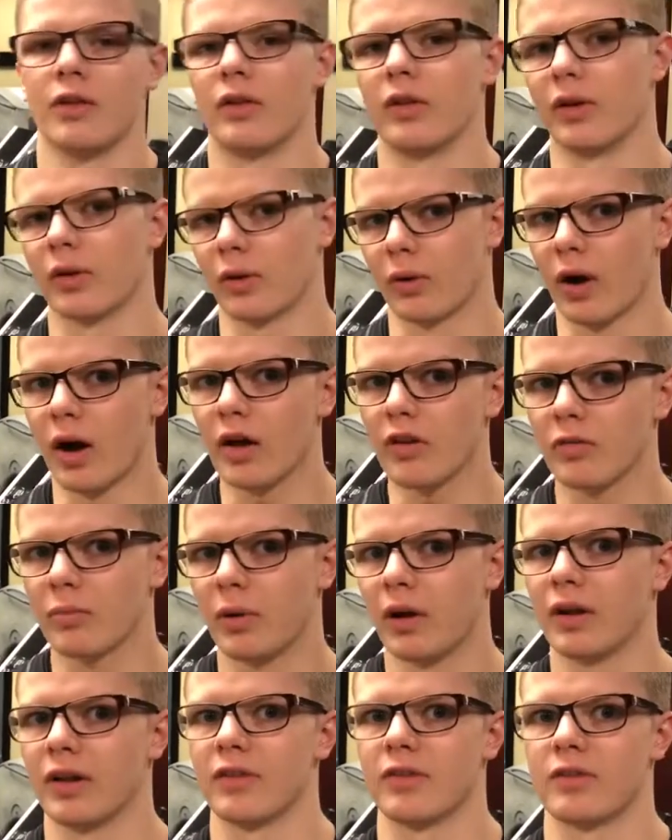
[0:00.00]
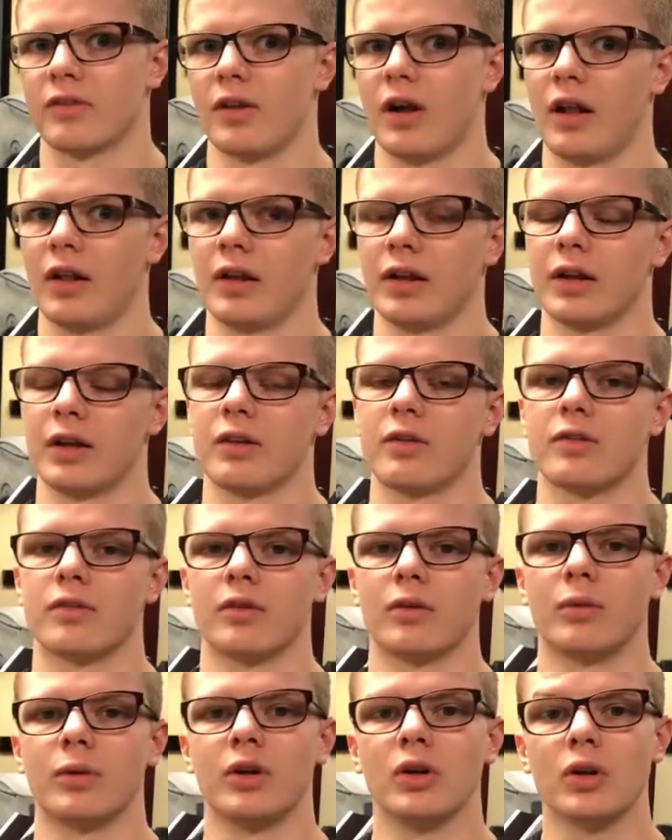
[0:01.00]
The lacrosse ball is solid. So
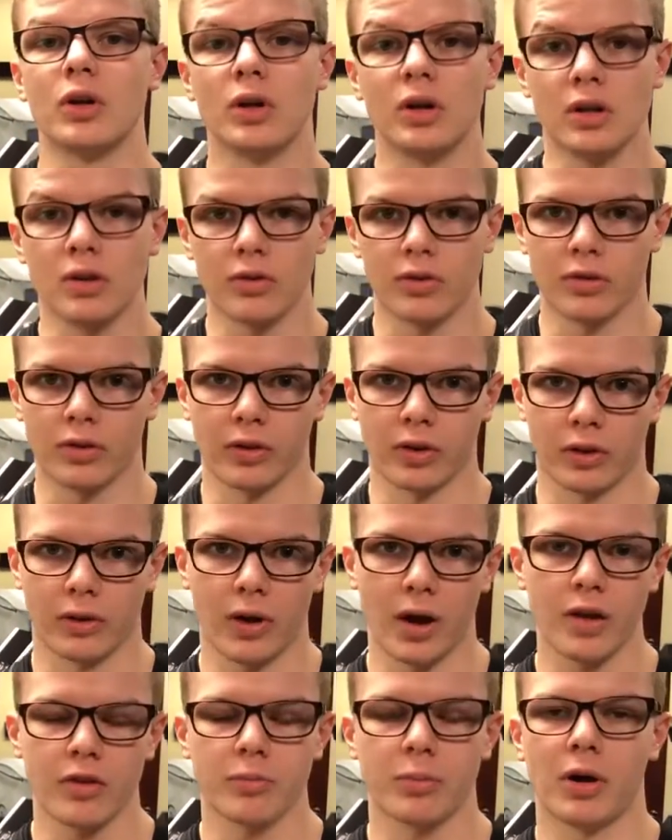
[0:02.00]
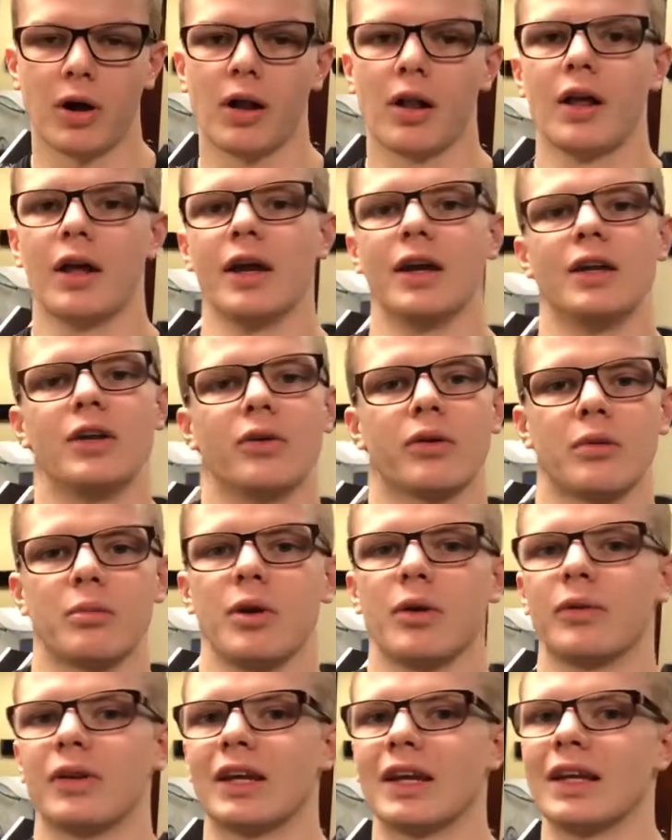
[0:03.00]
when you go to use the lacrosse ball, you're going to be
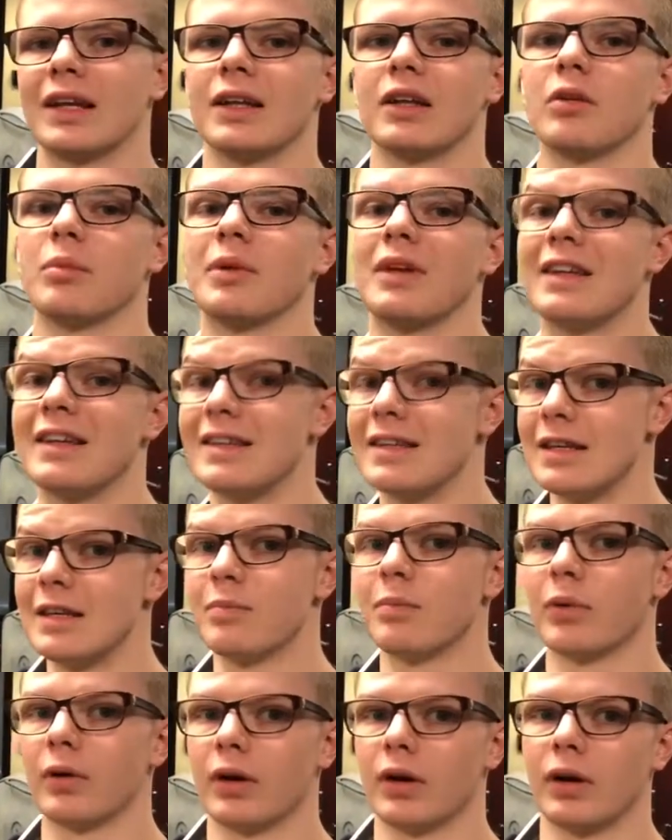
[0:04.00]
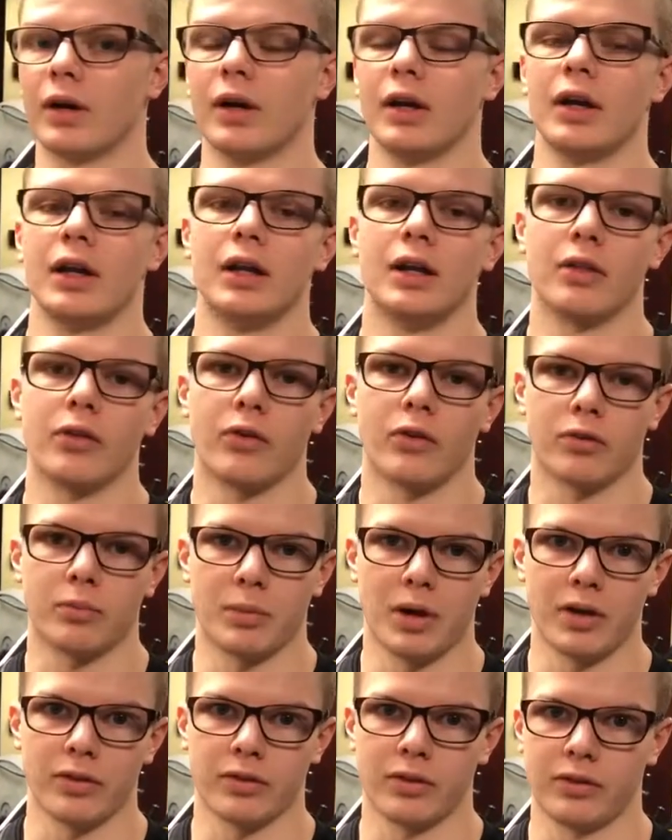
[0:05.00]
able to get a little bit deeper into those
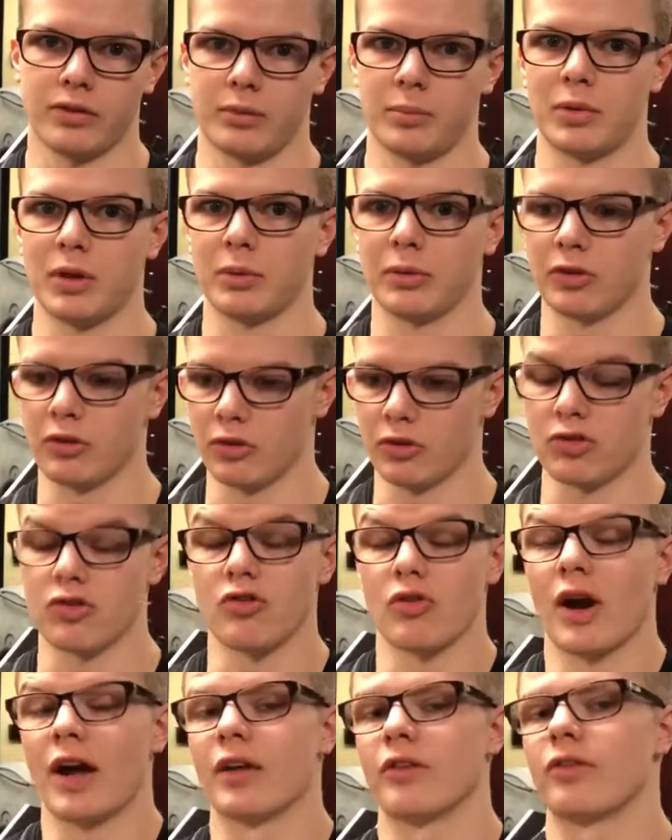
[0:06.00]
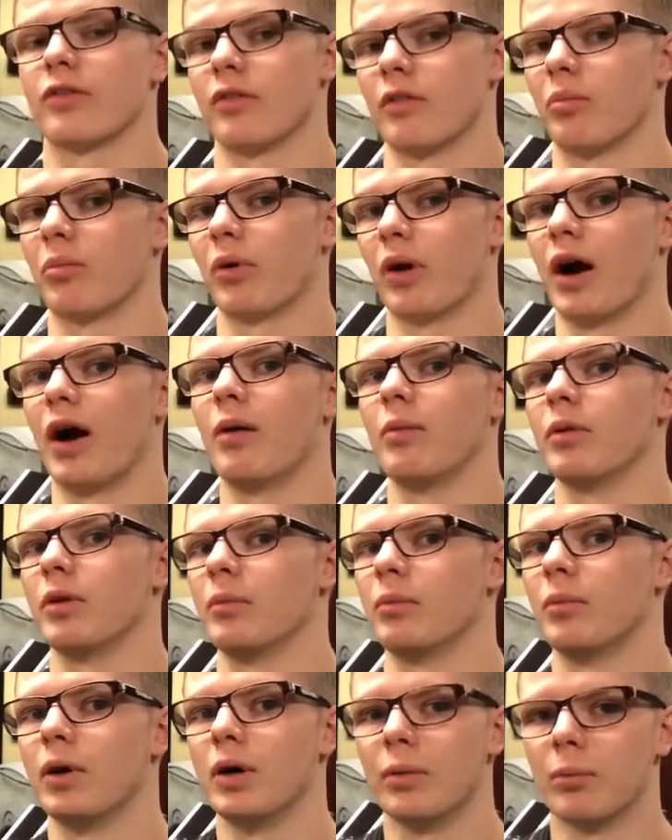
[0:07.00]
muscles and be able to address the problem
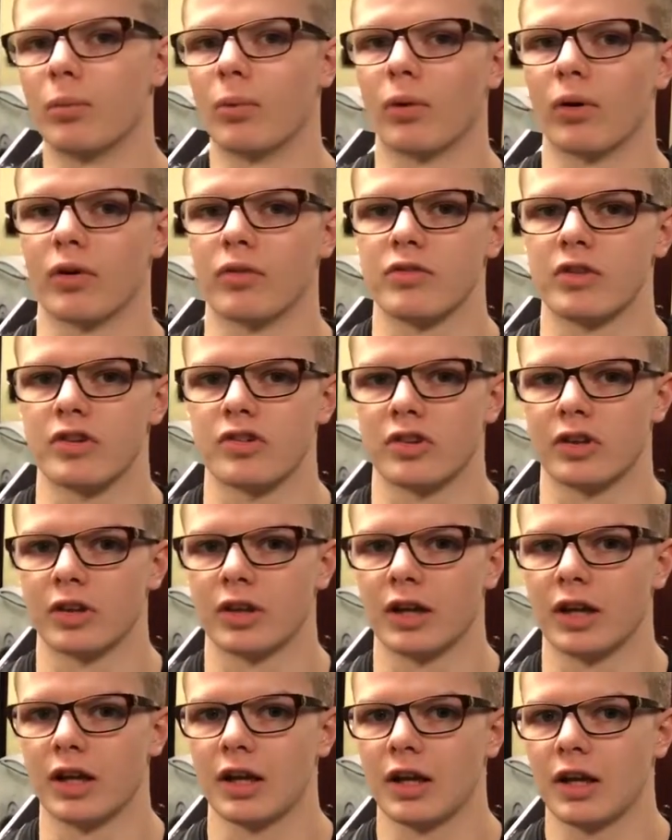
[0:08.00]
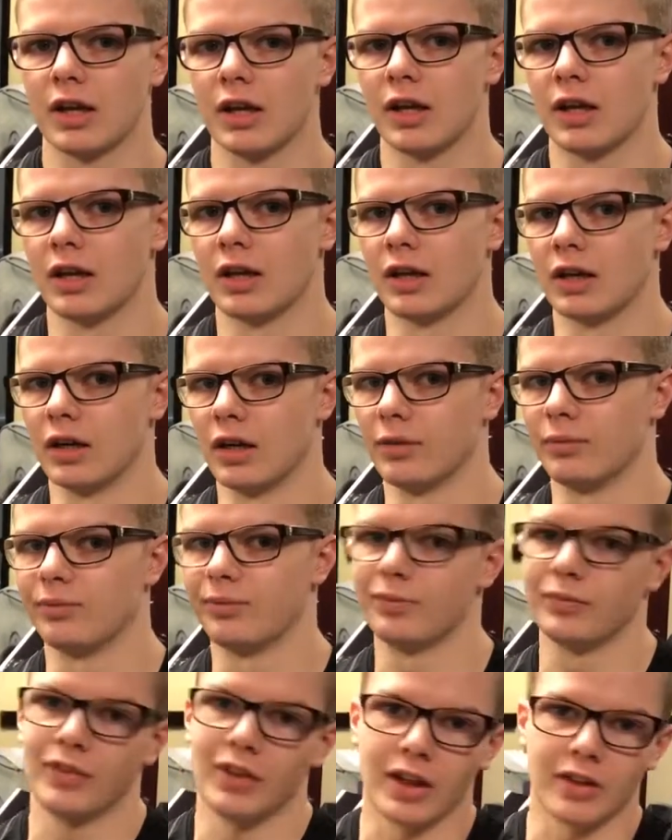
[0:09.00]
more efficiently. You know,
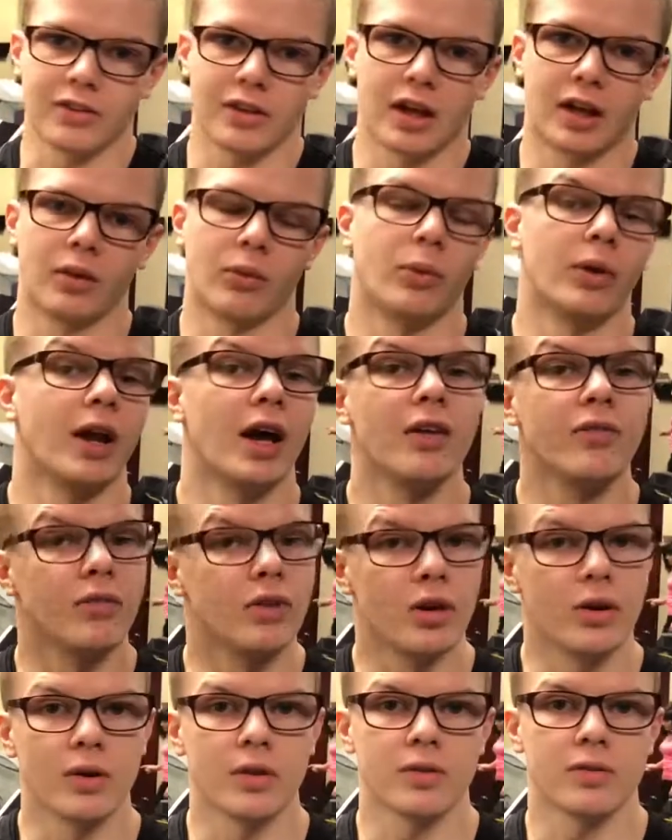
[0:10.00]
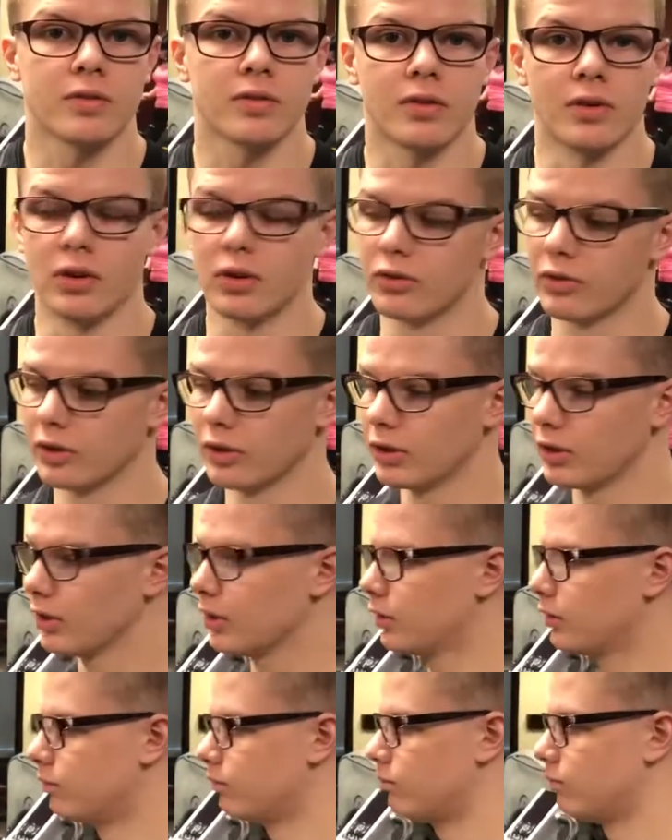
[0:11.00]
that's kind of what I've noticed over
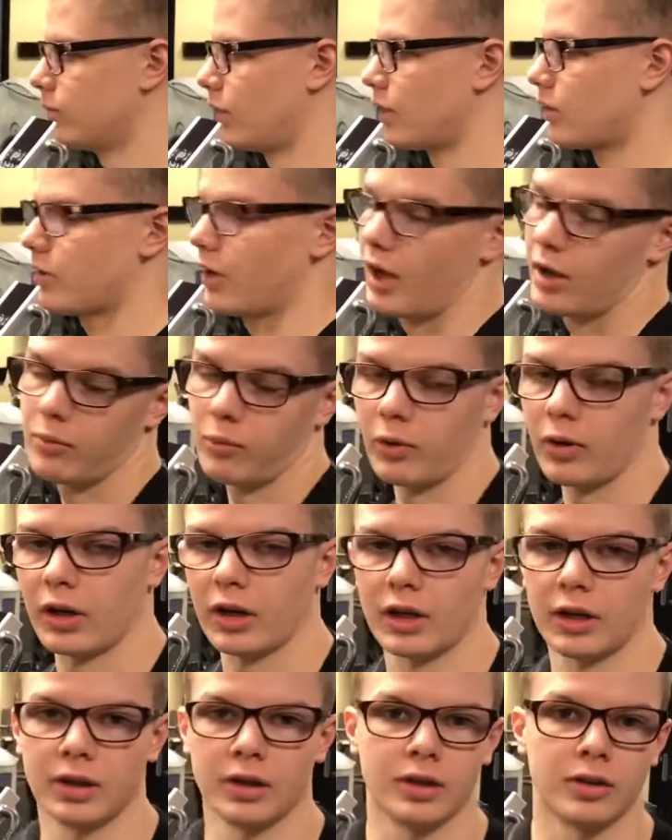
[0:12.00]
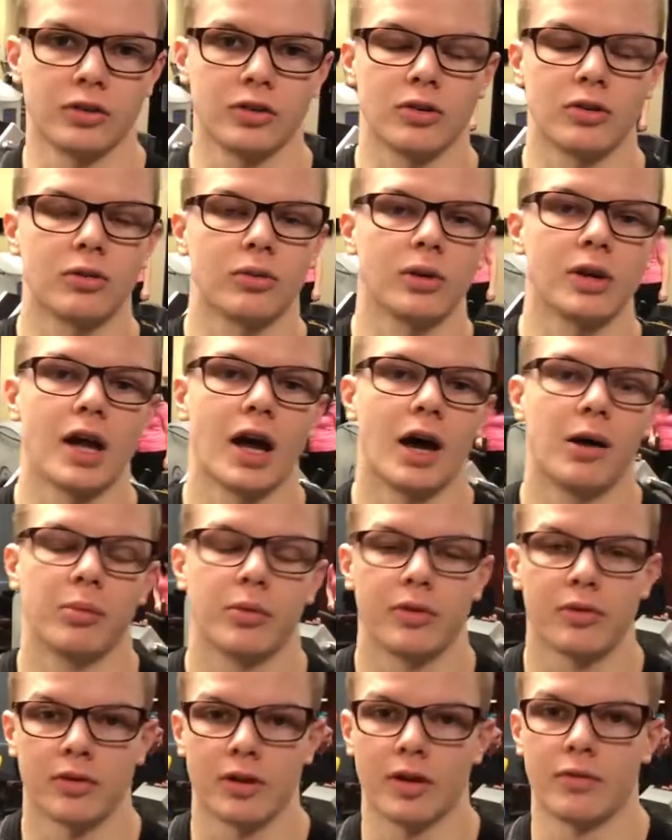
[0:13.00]
my time working and doing rehab
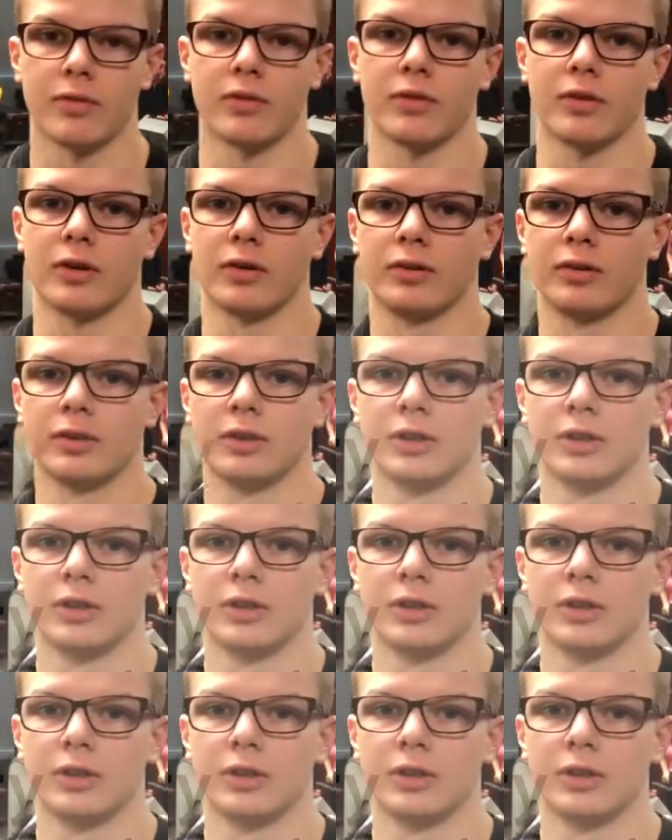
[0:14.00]
and stuff. So